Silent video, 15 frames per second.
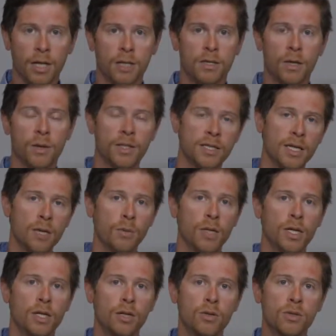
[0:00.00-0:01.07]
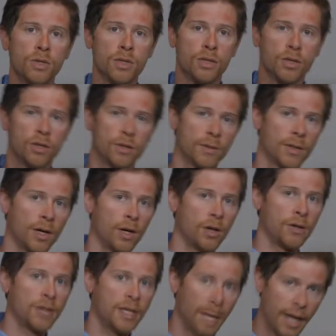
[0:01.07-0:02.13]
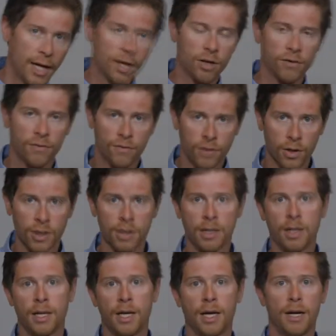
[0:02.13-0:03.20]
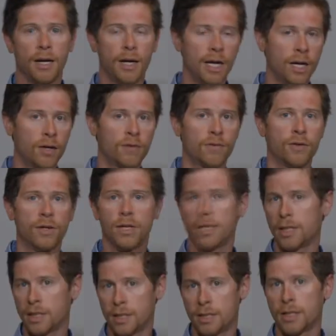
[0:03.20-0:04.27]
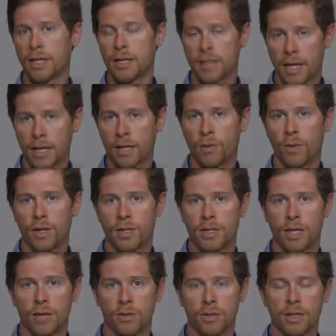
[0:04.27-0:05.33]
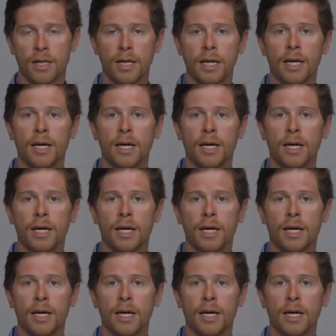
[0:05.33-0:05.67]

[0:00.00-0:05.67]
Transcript: So instead, we use a term called the acre-foot. And an acre-foot is exactly what it sounds like.